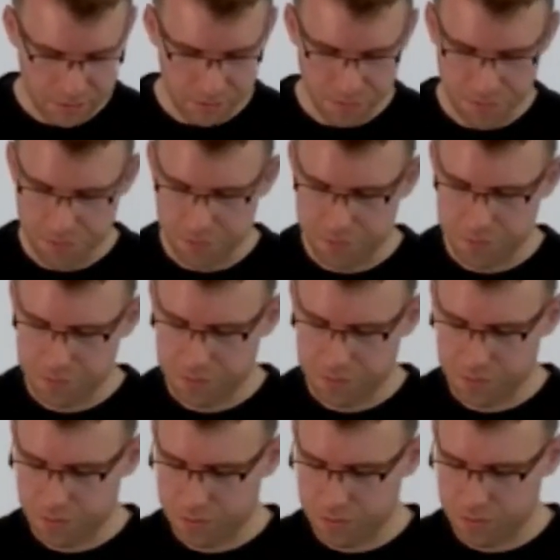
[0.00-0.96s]

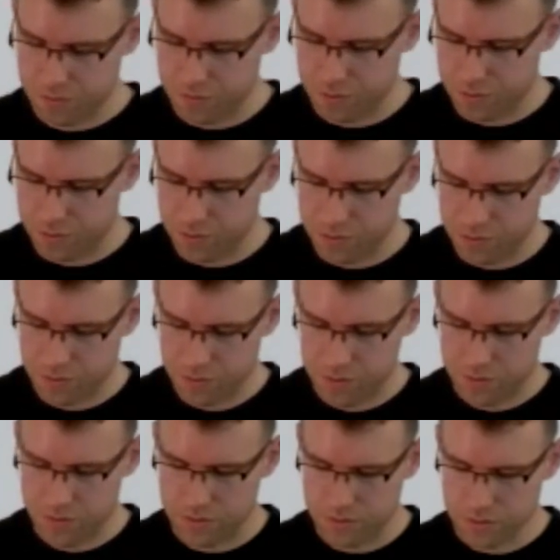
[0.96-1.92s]

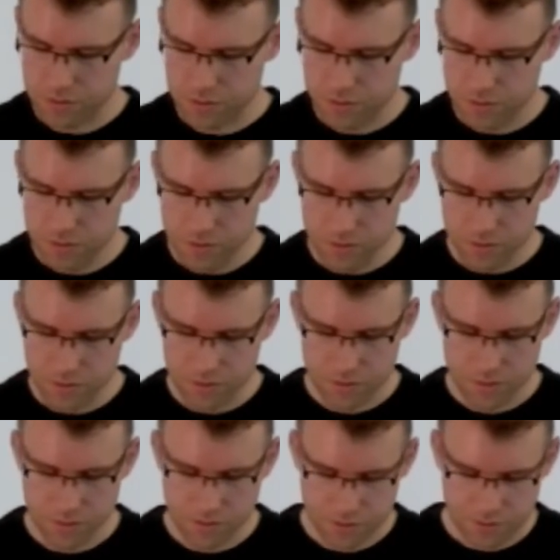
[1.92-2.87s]

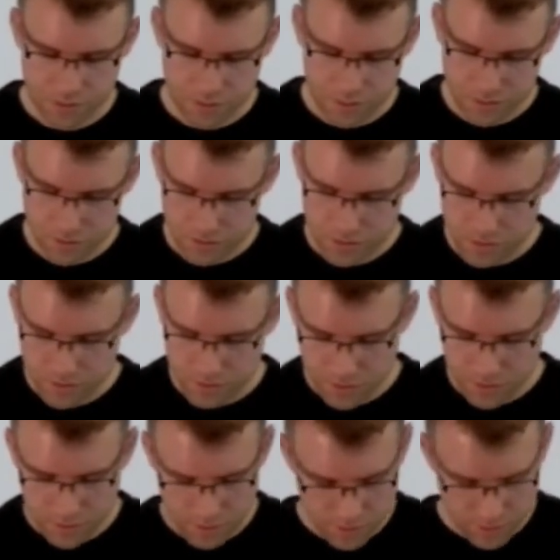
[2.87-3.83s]

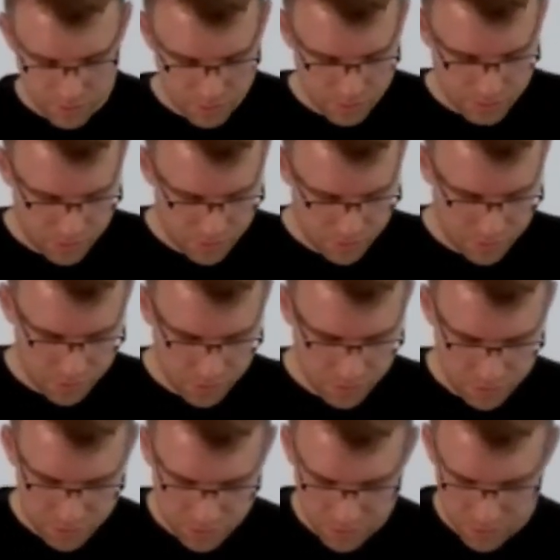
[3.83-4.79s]

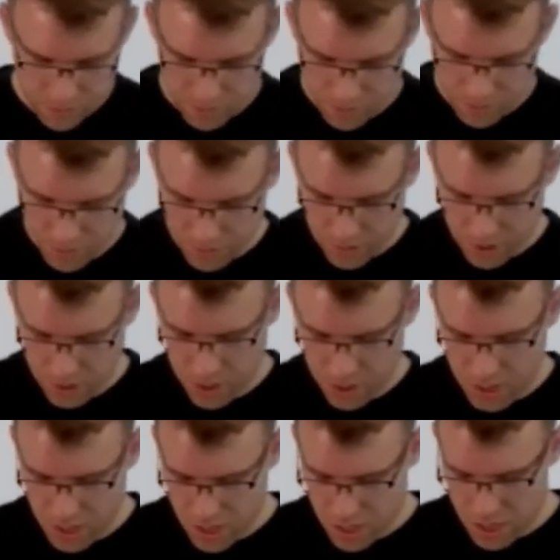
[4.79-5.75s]

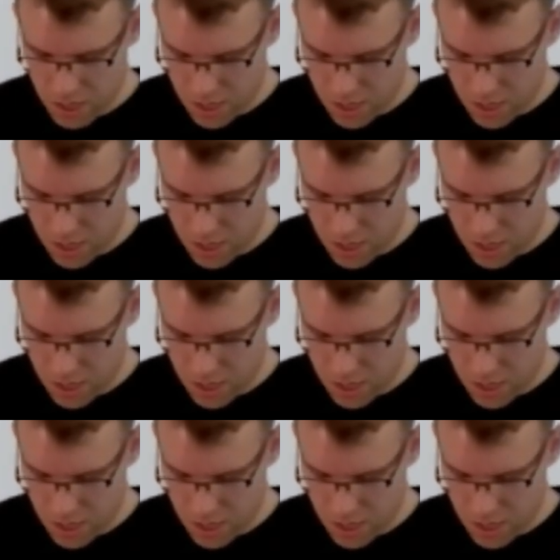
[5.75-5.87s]
(silence)